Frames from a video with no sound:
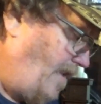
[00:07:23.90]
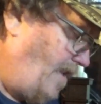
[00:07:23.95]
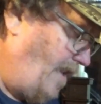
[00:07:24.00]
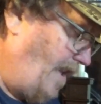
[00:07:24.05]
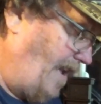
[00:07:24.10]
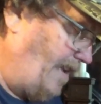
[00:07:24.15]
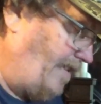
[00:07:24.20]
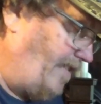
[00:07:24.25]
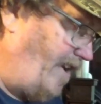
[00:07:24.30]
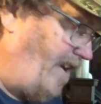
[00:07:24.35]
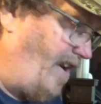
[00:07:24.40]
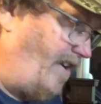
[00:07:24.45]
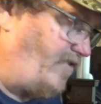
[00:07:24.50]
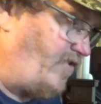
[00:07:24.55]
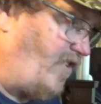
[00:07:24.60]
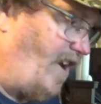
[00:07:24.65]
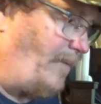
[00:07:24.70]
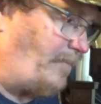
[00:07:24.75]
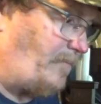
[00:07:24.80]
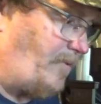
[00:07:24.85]
and there it
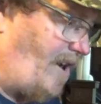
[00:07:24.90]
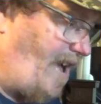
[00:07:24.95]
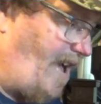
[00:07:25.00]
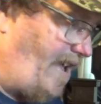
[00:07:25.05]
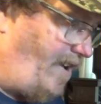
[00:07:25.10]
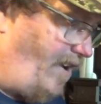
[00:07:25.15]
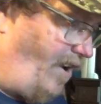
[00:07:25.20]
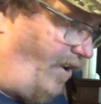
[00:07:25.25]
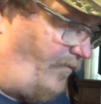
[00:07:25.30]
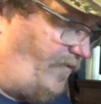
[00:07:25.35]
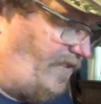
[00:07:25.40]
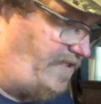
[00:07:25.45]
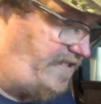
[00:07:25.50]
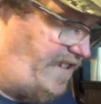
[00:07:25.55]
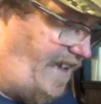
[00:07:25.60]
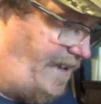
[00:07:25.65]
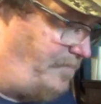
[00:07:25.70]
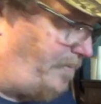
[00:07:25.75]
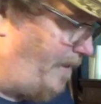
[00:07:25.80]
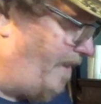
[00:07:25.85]
dropped right off. That
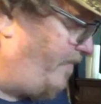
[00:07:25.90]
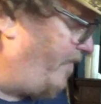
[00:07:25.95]
side plate